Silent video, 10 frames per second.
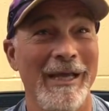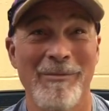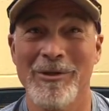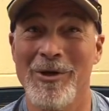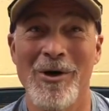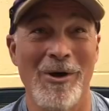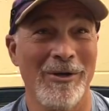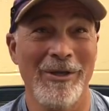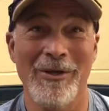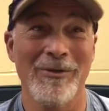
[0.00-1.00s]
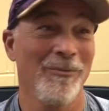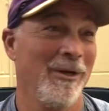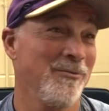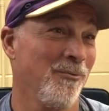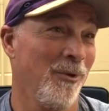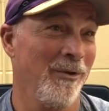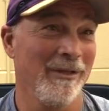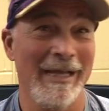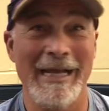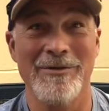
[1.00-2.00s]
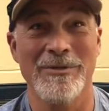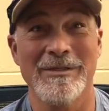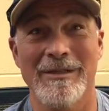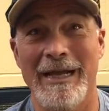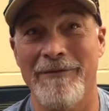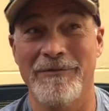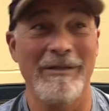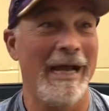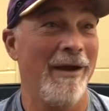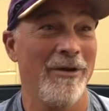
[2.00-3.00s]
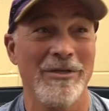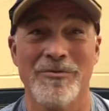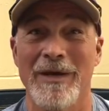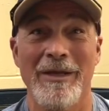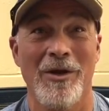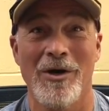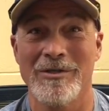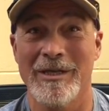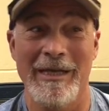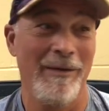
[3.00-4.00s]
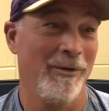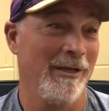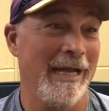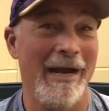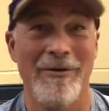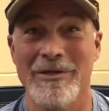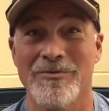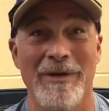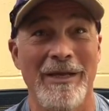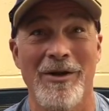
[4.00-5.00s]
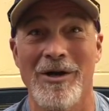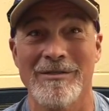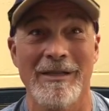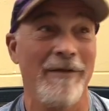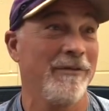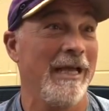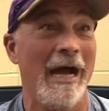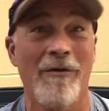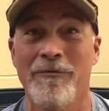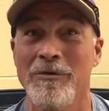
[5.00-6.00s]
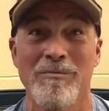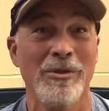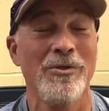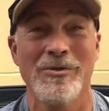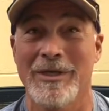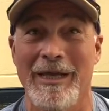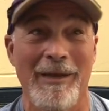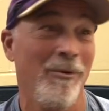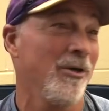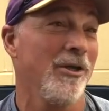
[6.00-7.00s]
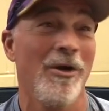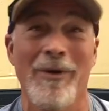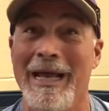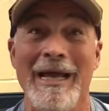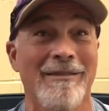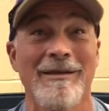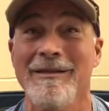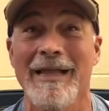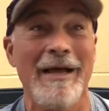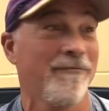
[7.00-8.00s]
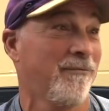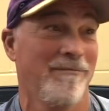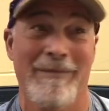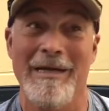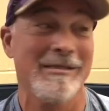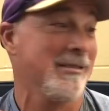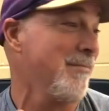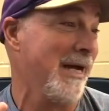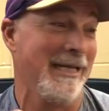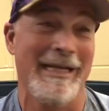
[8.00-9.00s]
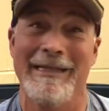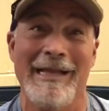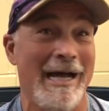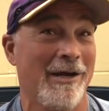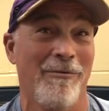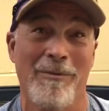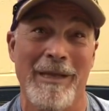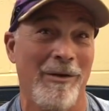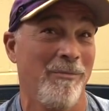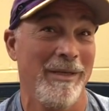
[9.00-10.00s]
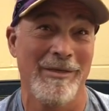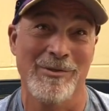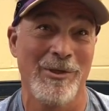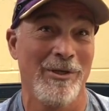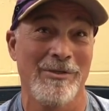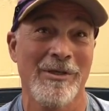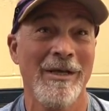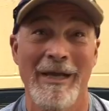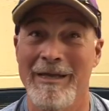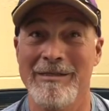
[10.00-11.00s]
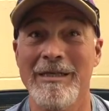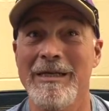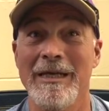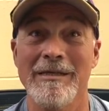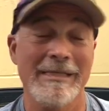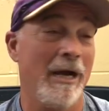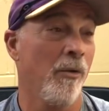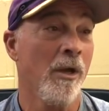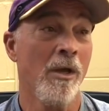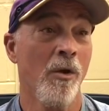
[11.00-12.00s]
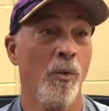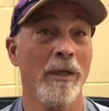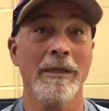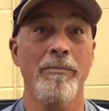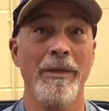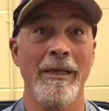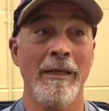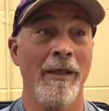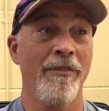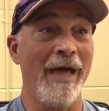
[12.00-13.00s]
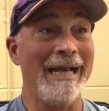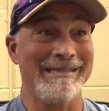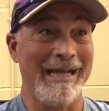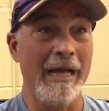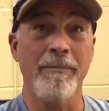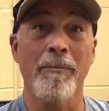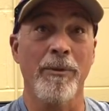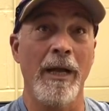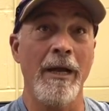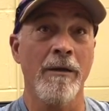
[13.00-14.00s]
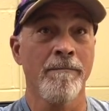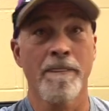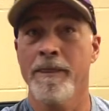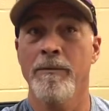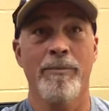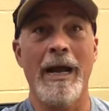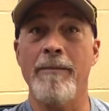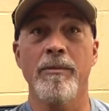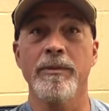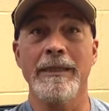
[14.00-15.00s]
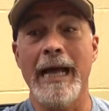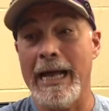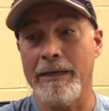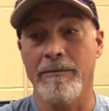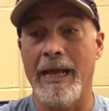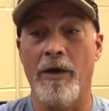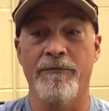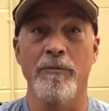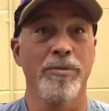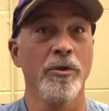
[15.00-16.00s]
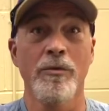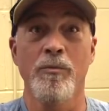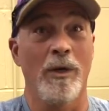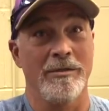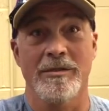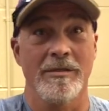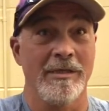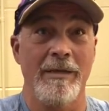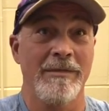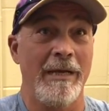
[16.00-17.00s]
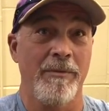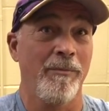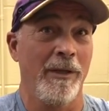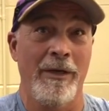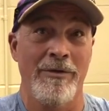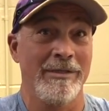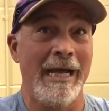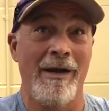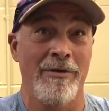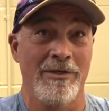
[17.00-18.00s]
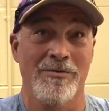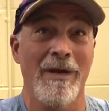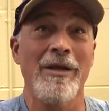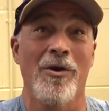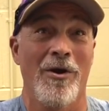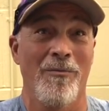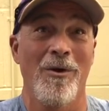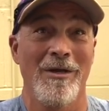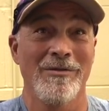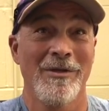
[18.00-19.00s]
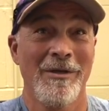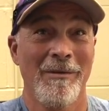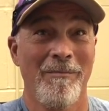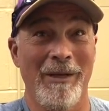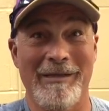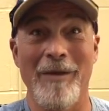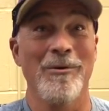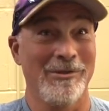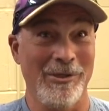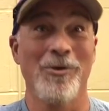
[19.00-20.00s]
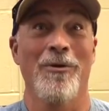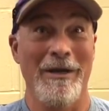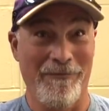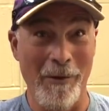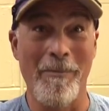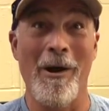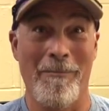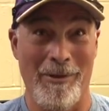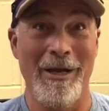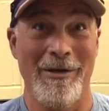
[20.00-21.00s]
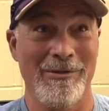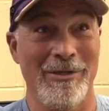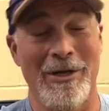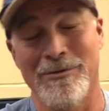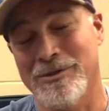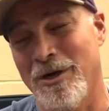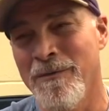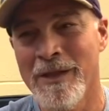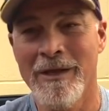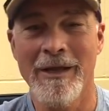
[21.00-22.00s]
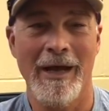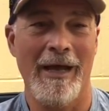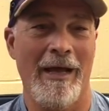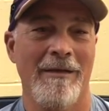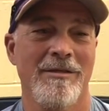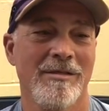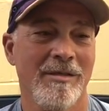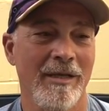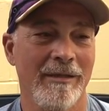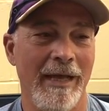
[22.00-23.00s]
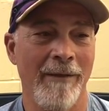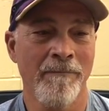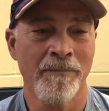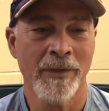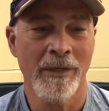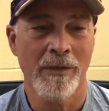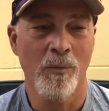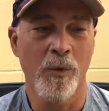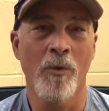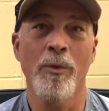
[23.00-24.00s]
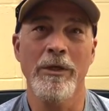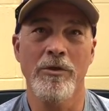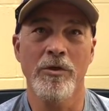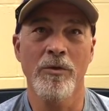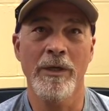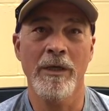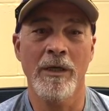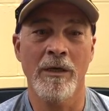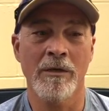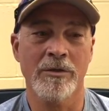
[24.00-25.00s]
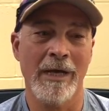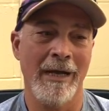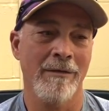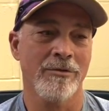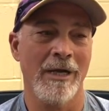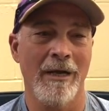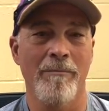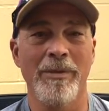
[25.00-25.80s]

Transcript: came along. When the Landrys left, the Darius Reynolds came. When the Darius Reynolds left, the Alfred Blues came. Well, when Anthony left, there's somebody in that locker room that'll be as good as he is. Now, will he be that type of player? Probably not. Alfred Blue wasn't the same type of player as Darius Reynolds was, but they were still great football players. So I just think that what we do here, trying to